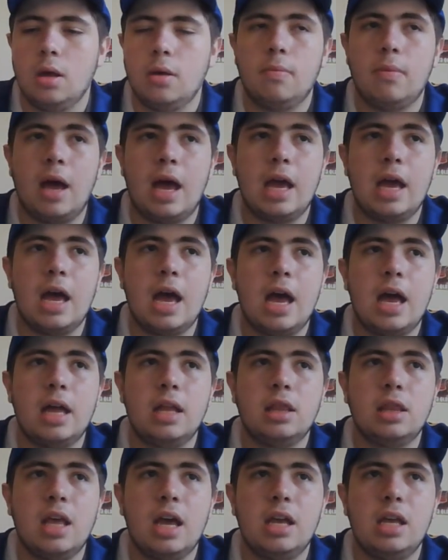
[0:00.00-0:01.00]
Mate,
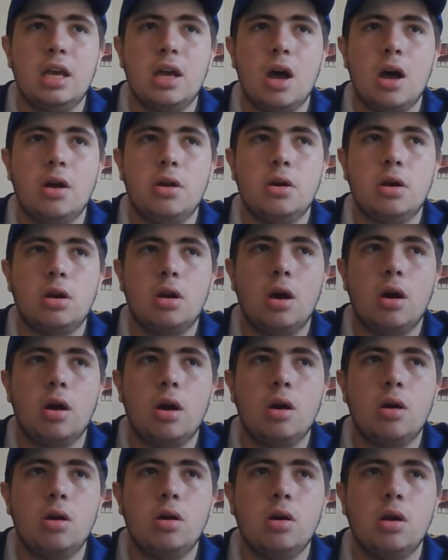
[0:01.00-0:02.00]
and there you go.
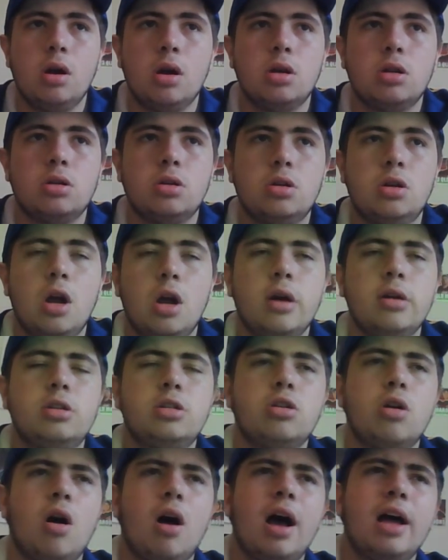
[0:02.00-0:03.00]
No
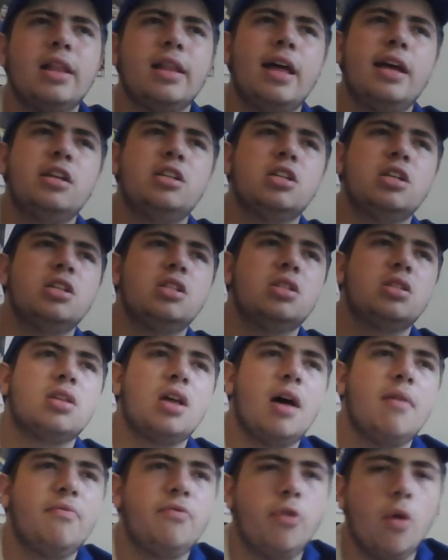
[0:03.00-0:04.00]
try, legends.
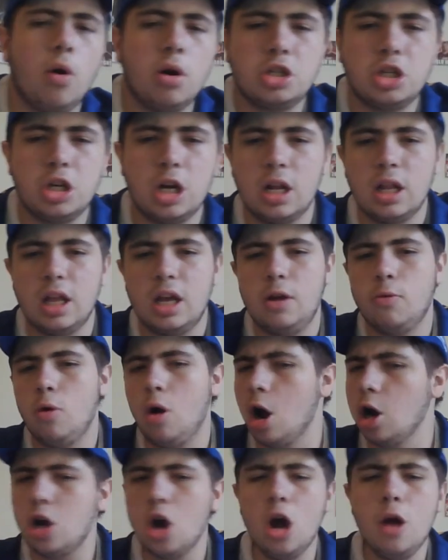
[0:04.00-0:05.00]
Unfortunately,
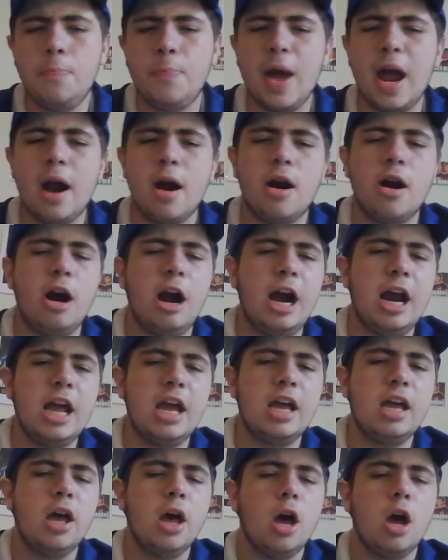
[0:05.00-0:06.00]
Rocco
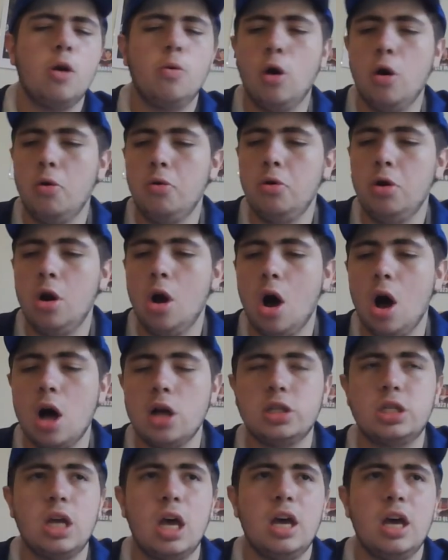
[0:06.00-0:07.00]
Berry will
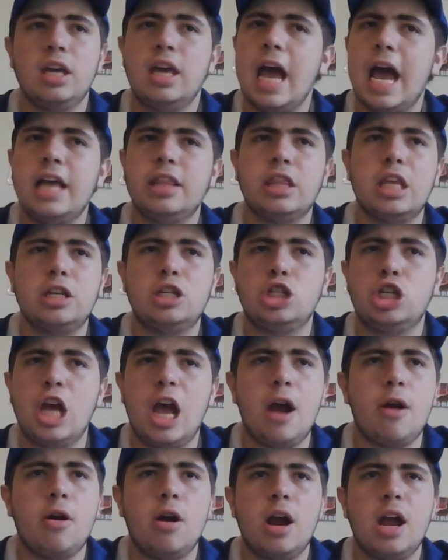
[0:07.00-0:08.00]
not get the
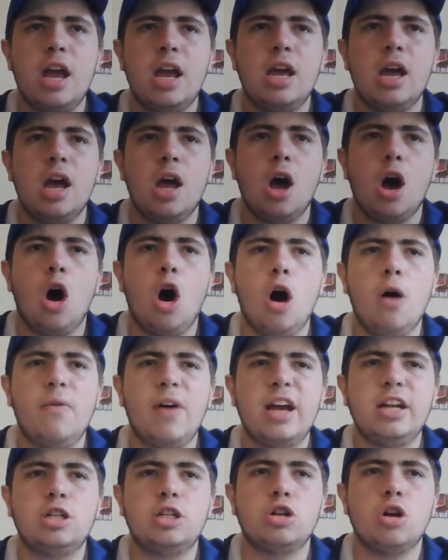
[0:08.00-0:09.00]
cherry of
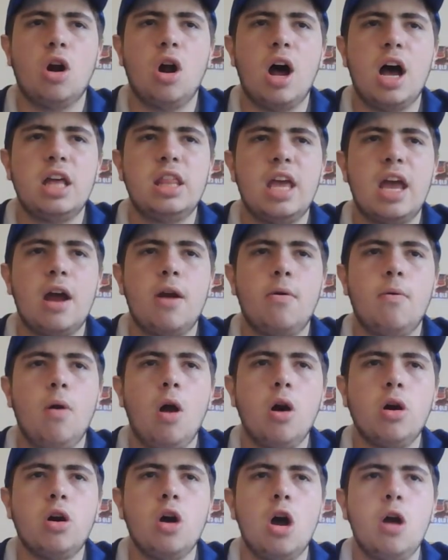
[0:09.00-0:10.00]
a try there.
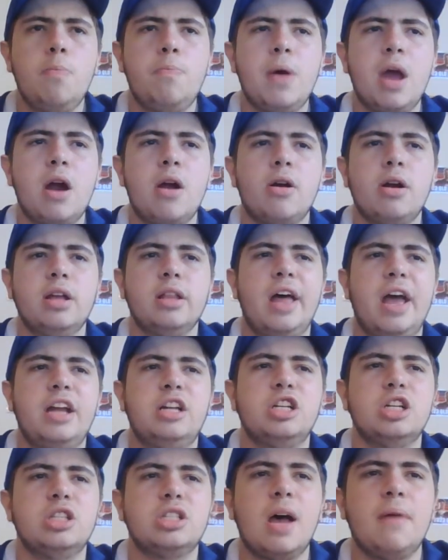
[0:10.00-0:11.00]
Rocco Berry,
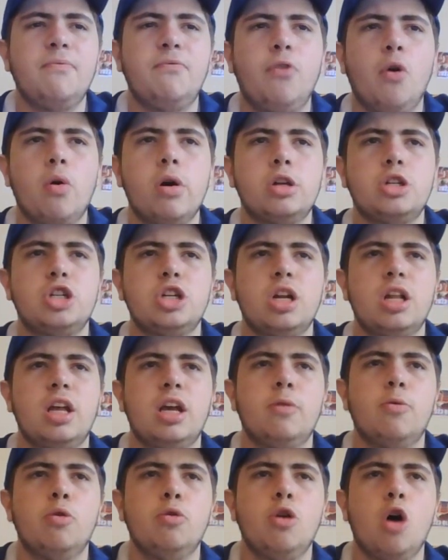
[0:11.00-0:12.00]
legends,
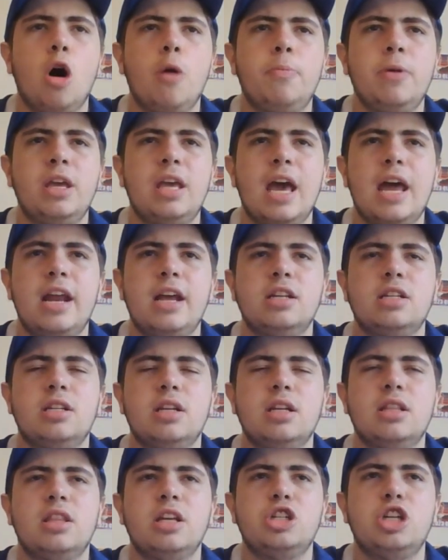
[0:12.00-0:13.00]
unfortunately, will not be getting
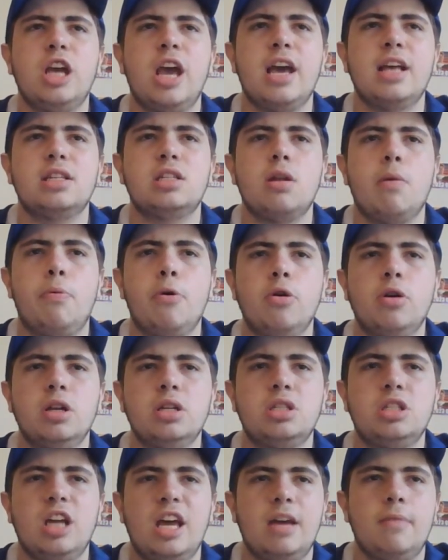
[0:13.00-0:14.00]
the chance to put
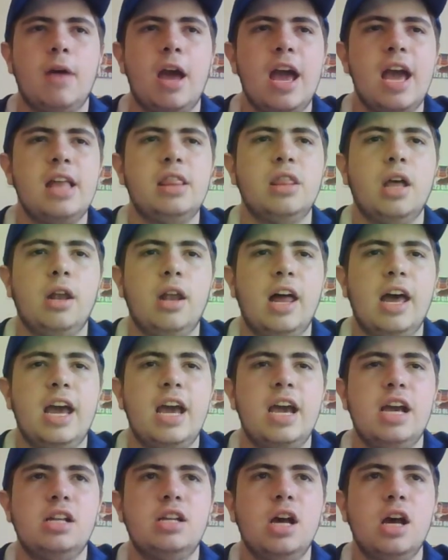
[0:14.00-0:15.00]
his team in the
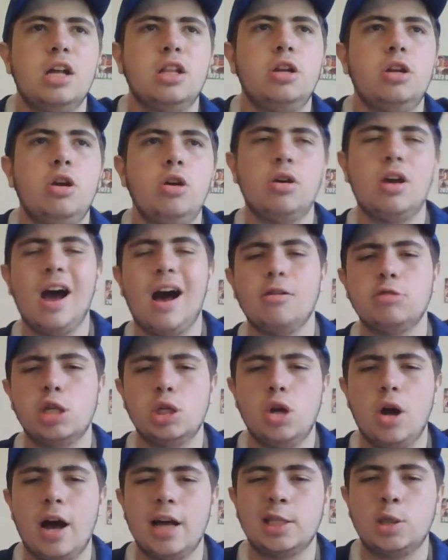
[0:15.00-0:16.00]
lead. The Newcastle
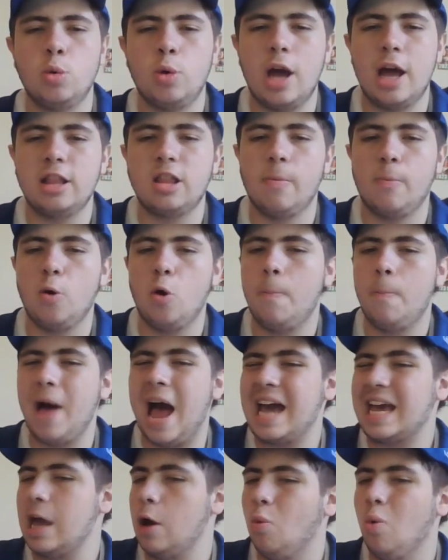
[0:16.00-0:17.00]
Knights will get the ball
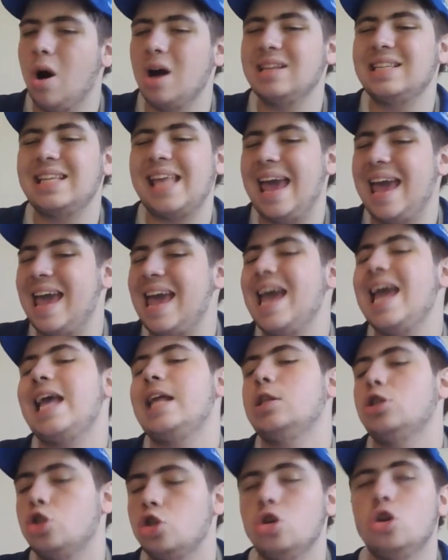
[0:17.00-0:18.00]
back. It was hit
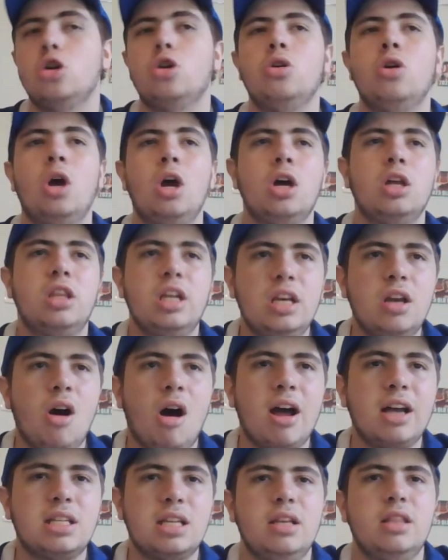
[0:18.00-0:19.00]
into the
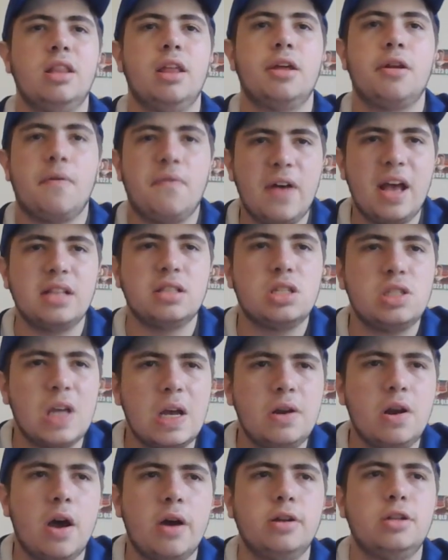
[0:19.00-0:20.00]
Knights in the defense,
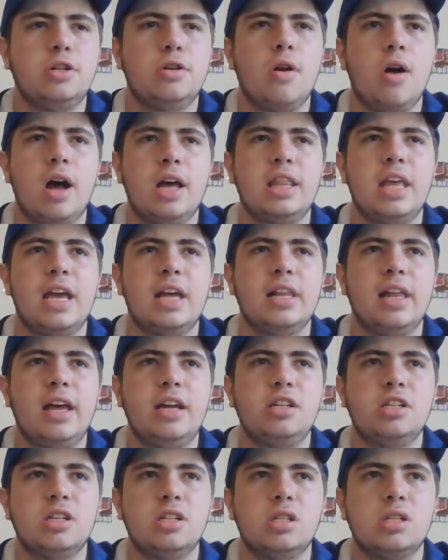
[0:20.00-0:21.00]
so no try there,
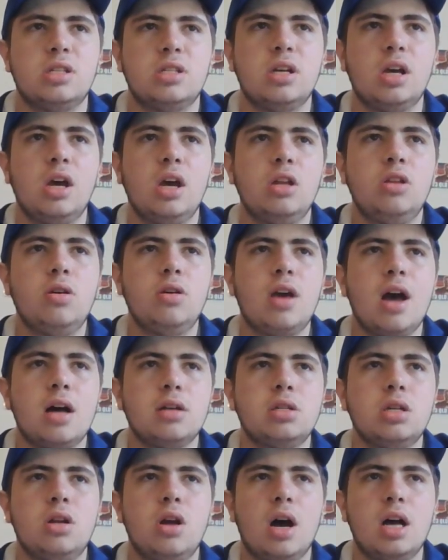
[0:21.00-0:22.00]
legends.
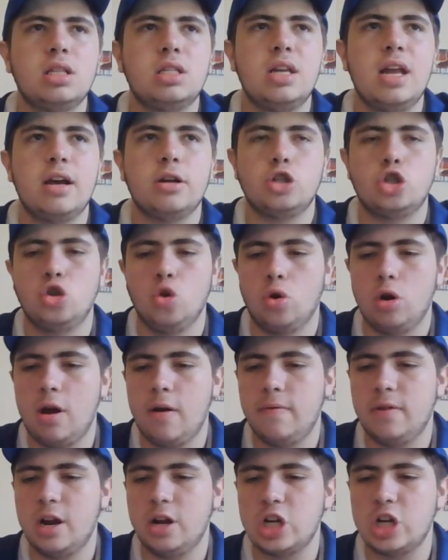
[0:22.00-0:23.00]
Newcastle Knights now short
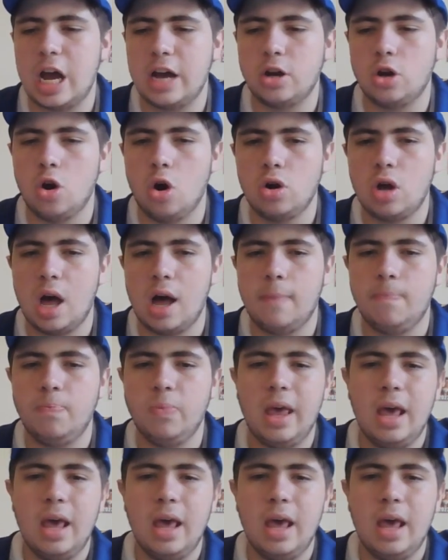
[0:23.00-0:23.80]
over to Jack Cogger.